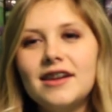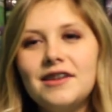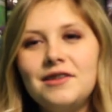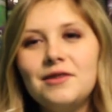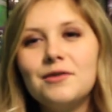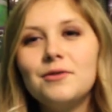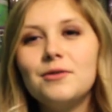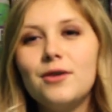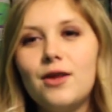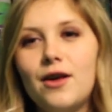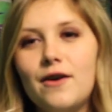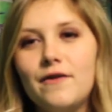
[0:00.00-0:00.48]

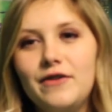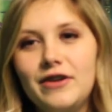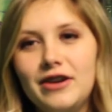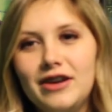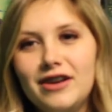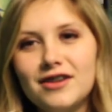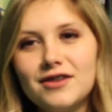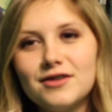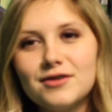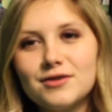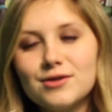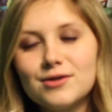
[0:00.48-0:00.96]
you'll love
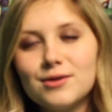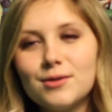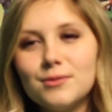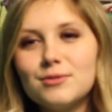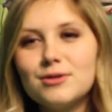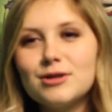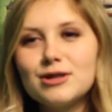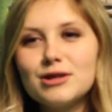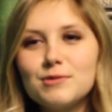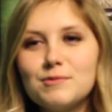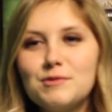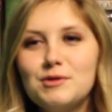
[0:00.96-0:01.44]
it. Just
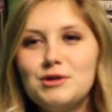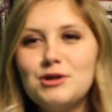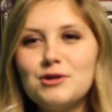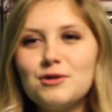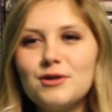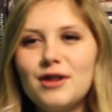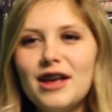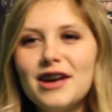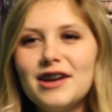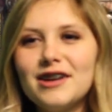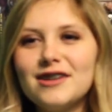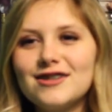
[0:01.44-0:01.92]
when
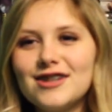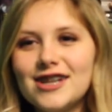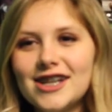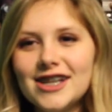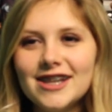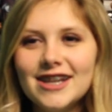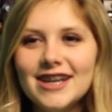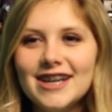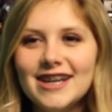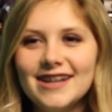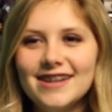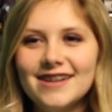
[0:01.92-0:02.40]
you're like,
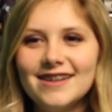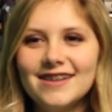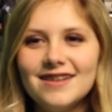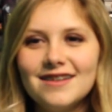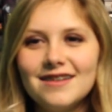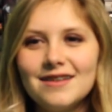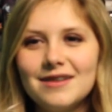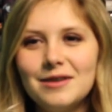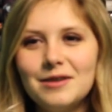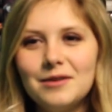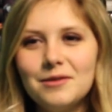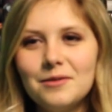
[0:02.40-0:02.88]
Jaylynn,
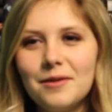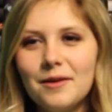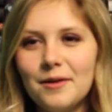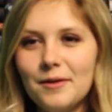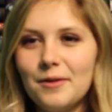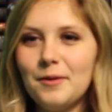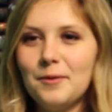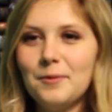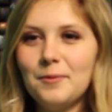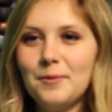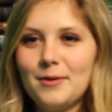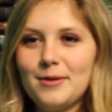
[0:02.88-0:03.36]
you
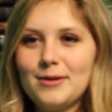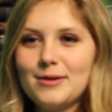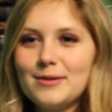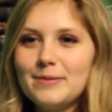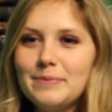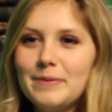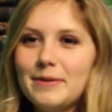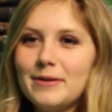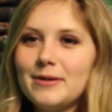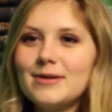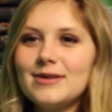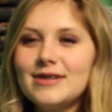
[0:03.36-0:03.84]
are the
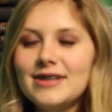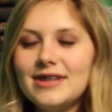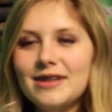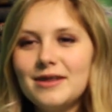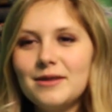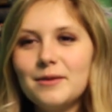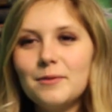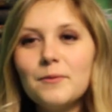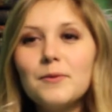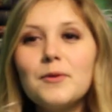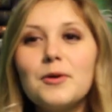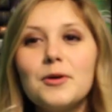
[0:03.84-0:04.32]
worst person
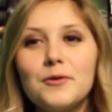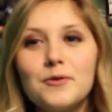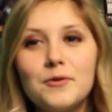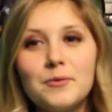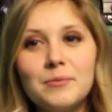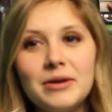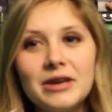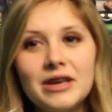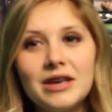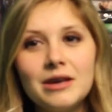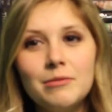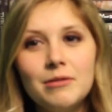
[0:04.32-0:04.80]
in the world
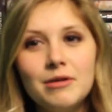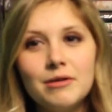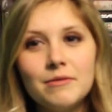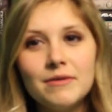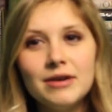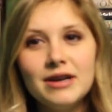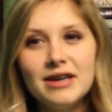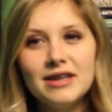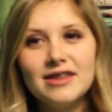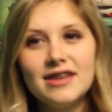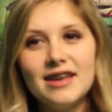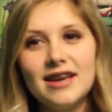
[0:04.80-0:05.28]
for making me
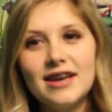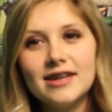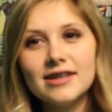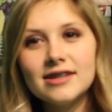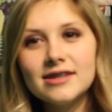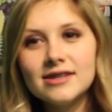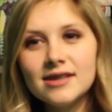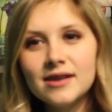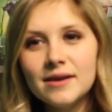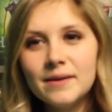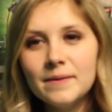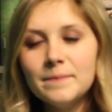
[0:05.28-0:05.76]
read
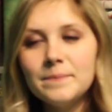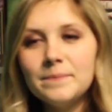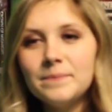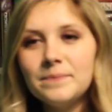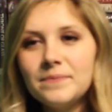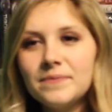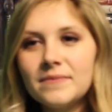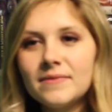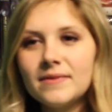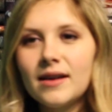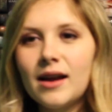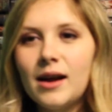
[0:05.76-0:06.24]
this.
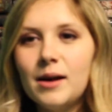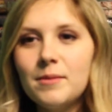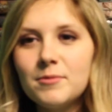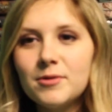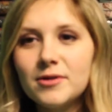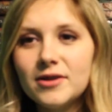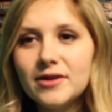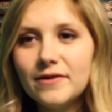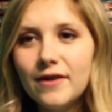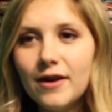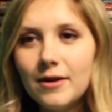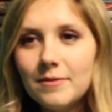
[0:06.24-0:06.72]
I'm
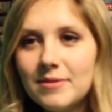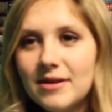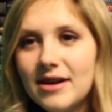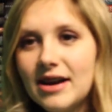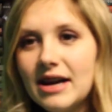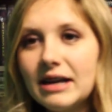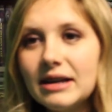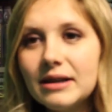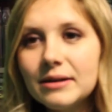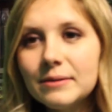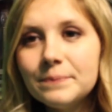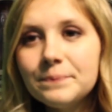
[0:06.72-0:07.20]
really far
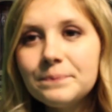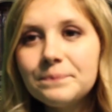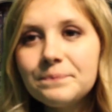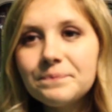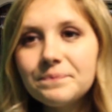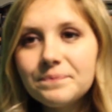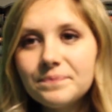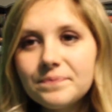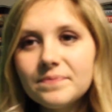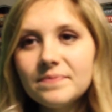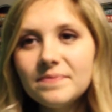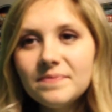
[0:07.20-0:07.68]
back.
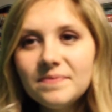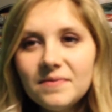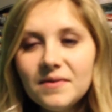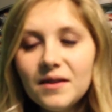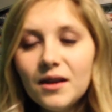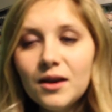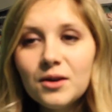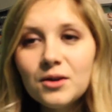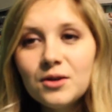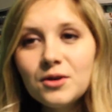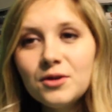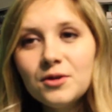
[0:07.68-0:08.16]

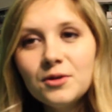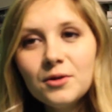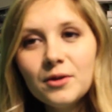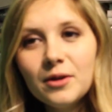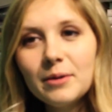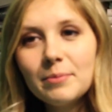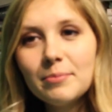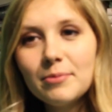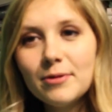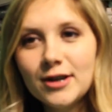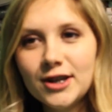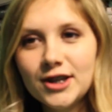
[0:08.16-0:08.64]

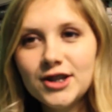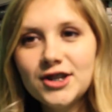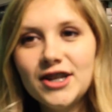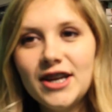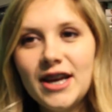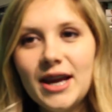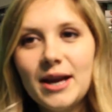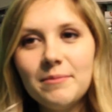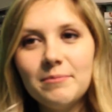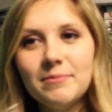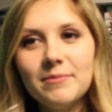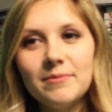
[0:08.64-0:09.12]
You'll
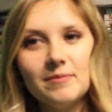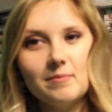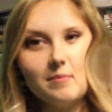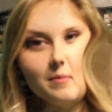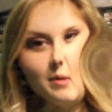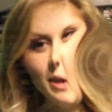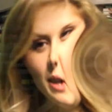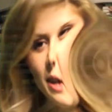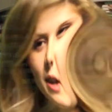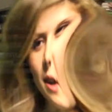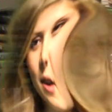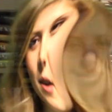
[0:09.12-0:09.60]
appreciate
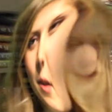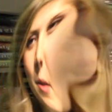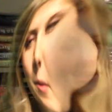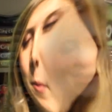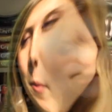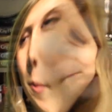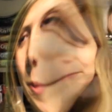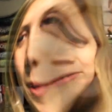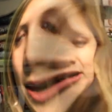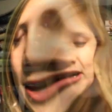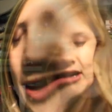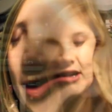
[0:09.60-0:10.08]
me
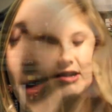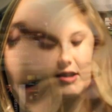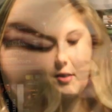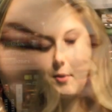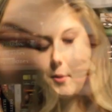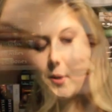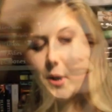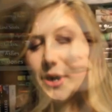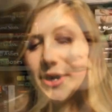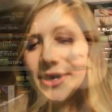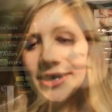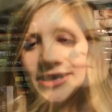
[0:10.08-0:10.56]
when you
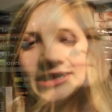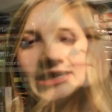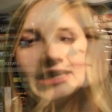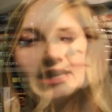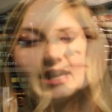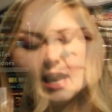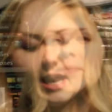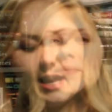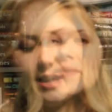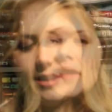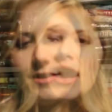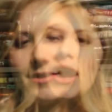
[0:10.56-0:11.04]
get to
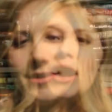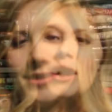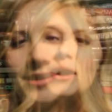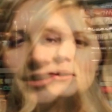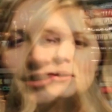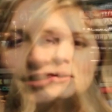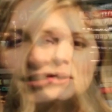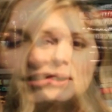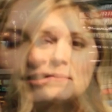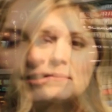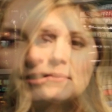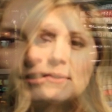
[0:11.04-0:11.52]
the end.
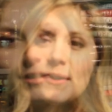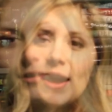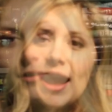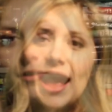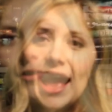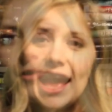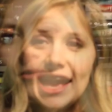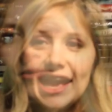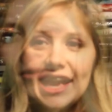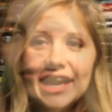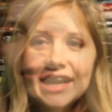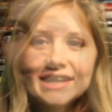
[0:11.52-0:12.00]
Number
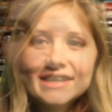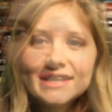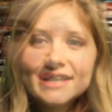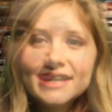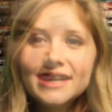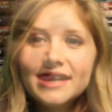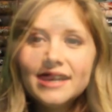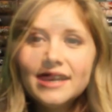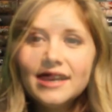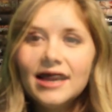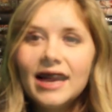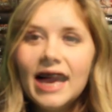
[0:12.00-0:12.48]

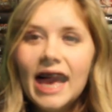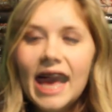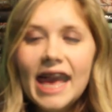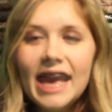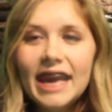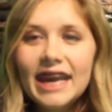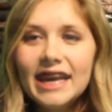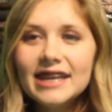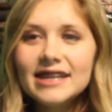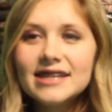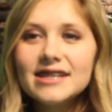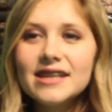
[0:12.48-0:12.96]
8
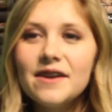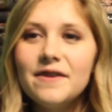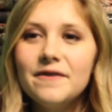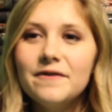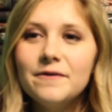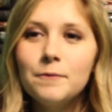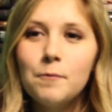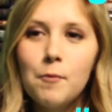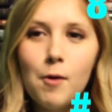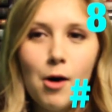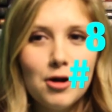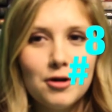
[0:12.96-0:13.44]
is
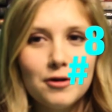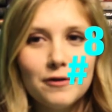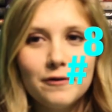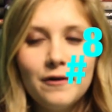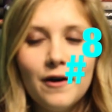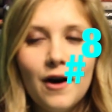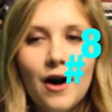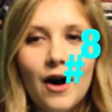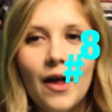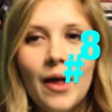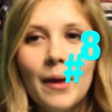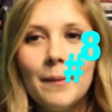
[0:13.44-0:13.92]

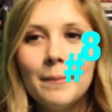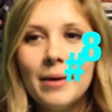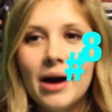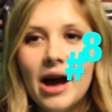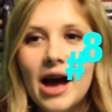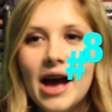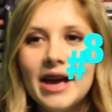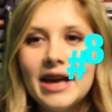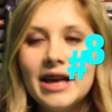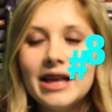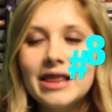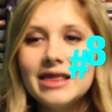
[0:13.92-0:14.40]
Waterfall
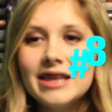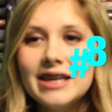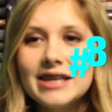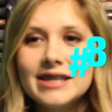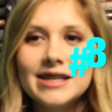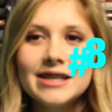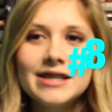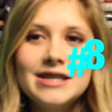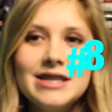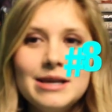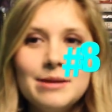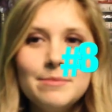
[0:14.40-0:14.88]
by
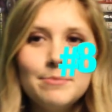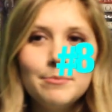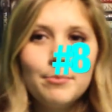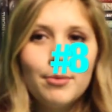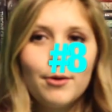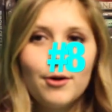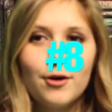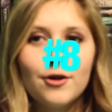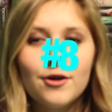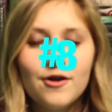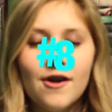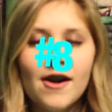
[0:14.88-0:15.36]
Lisa T.
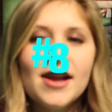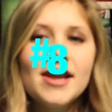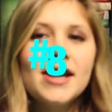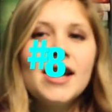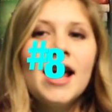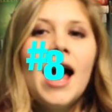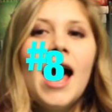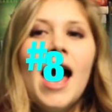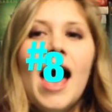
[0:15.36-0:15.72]
Berggren.